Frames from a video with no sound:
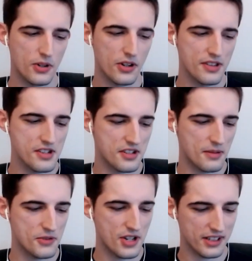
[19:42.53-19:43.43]
we're on the
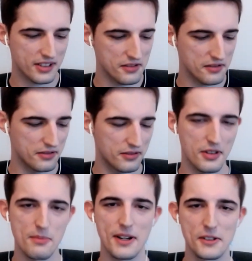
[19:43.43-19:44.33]
subject of
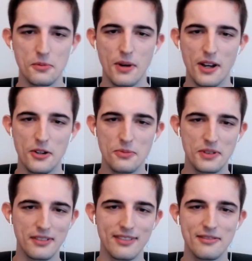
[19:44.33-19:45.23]
the microbiome
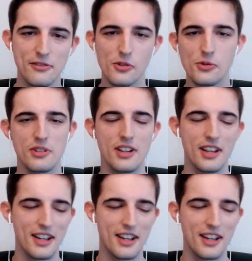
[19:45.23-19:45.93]
and food,